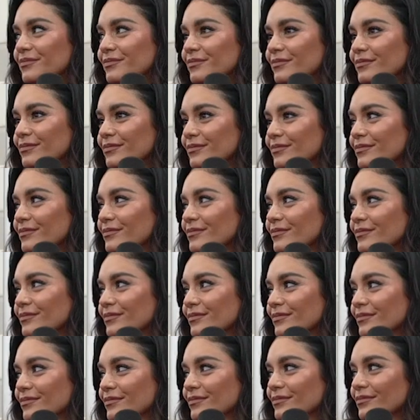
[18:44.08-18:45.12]

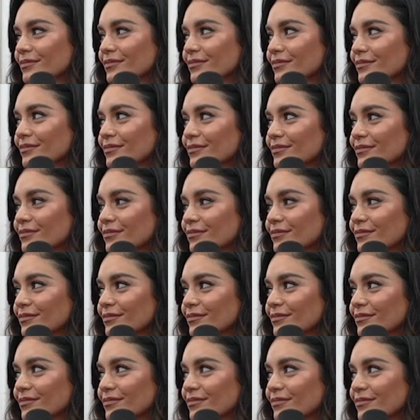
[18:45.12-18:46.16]

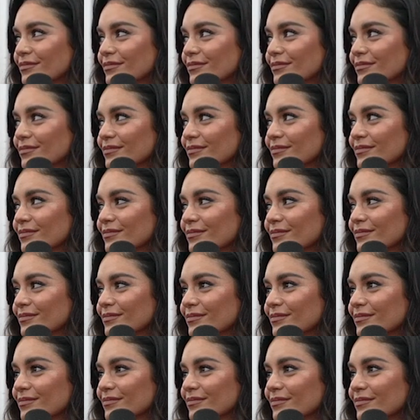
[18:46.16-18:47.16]
This person isn't speaking.